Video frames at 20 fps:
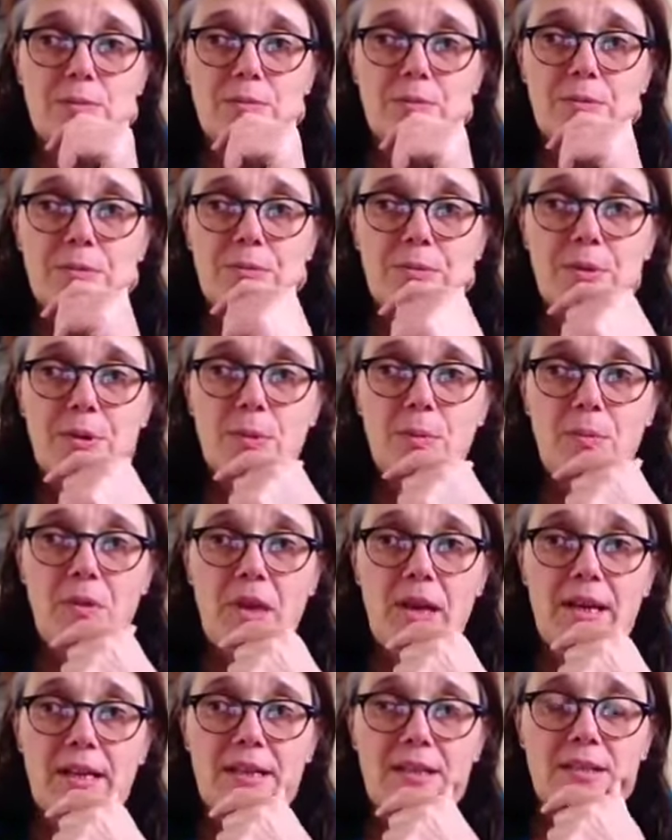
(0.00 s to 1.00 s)
from
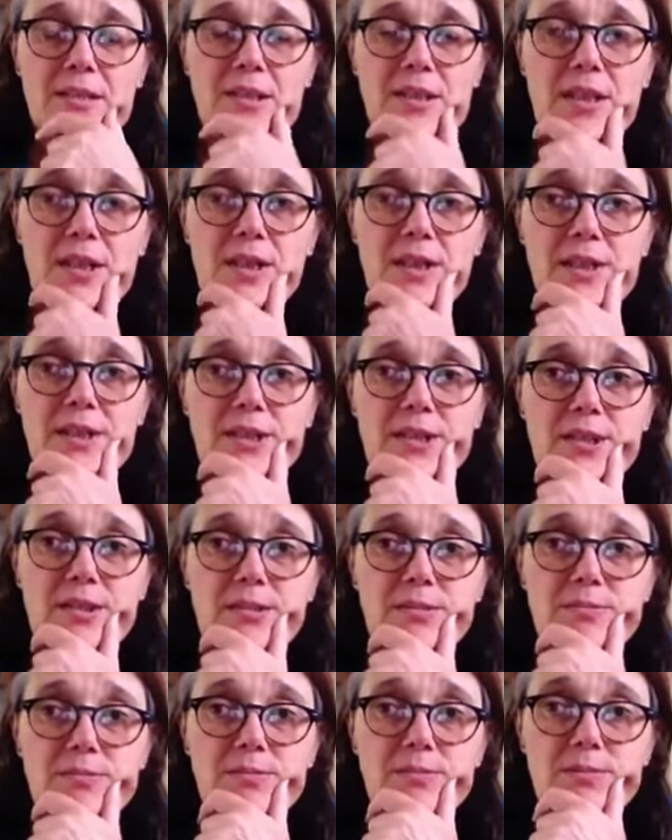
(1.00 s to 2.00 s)
that
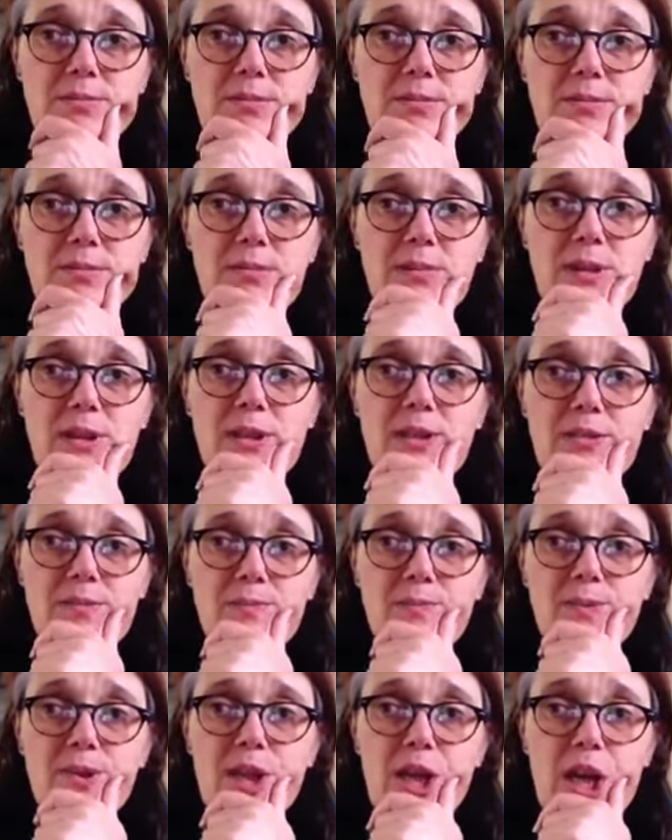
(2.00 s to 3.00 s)
I
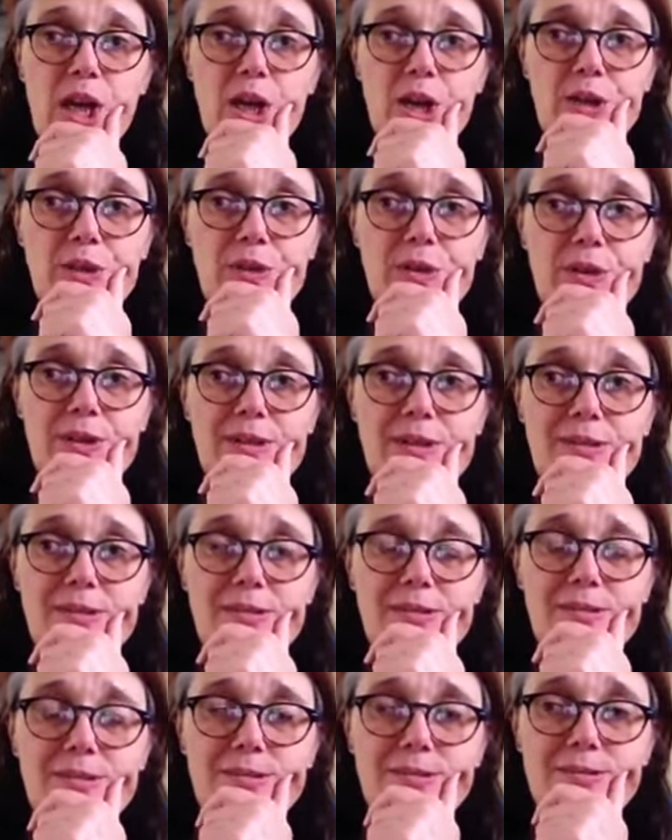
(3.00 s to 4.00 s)
learned that
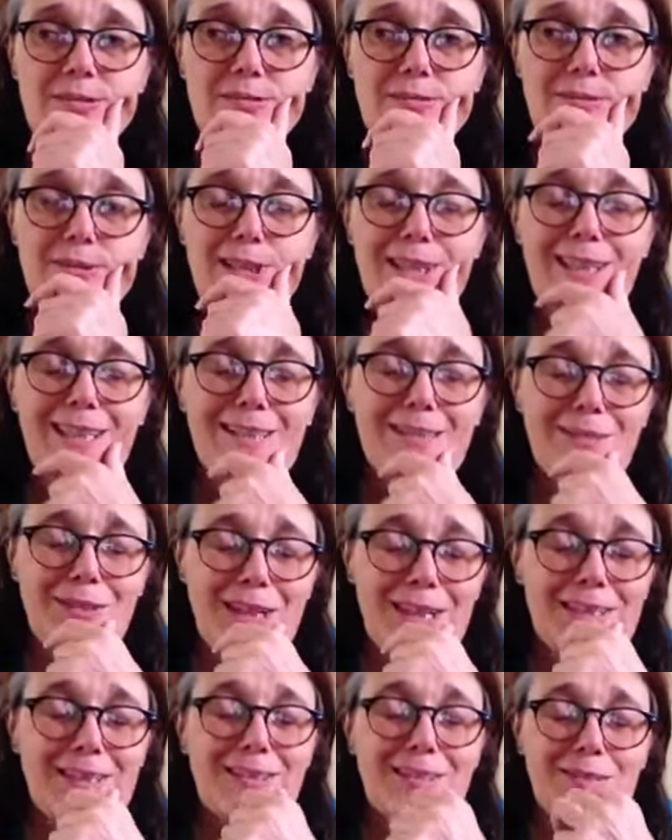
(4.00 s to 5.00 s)

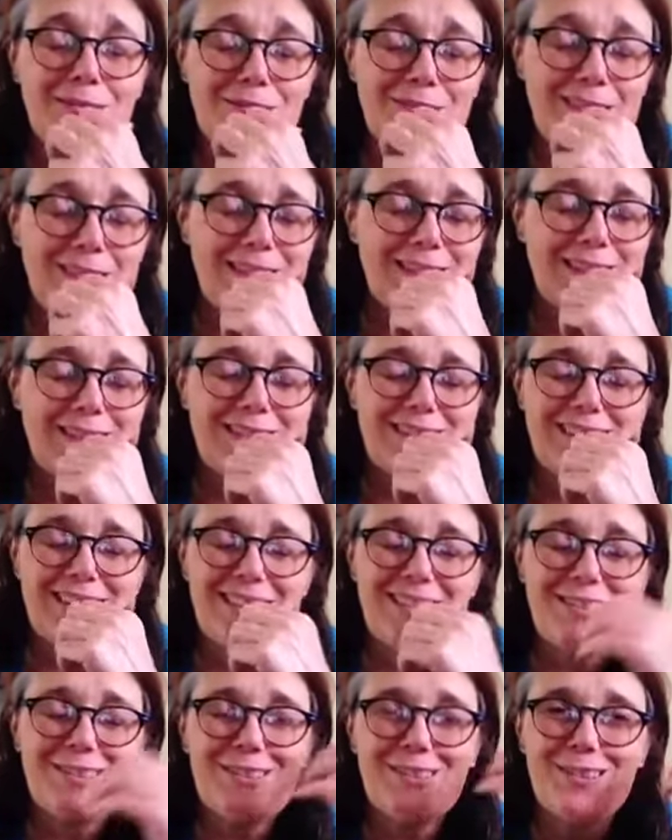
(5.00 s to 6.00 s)
rest and
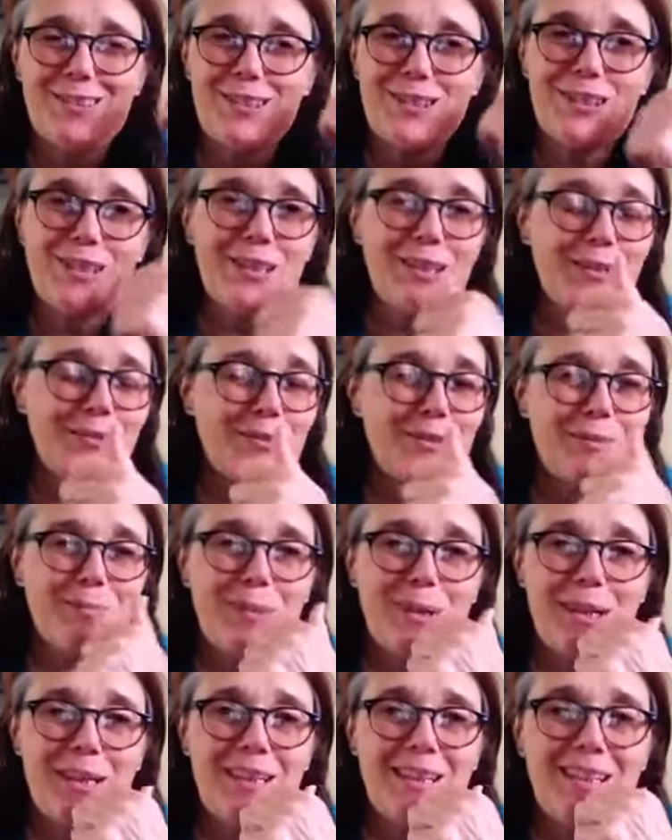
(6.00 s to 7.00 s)
relaxation, looking after
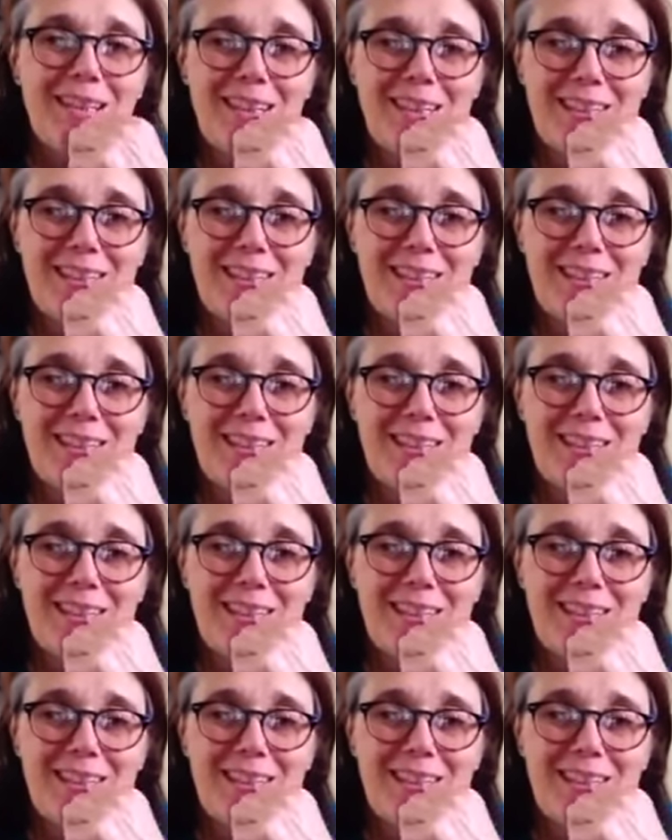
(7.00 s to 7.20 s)
my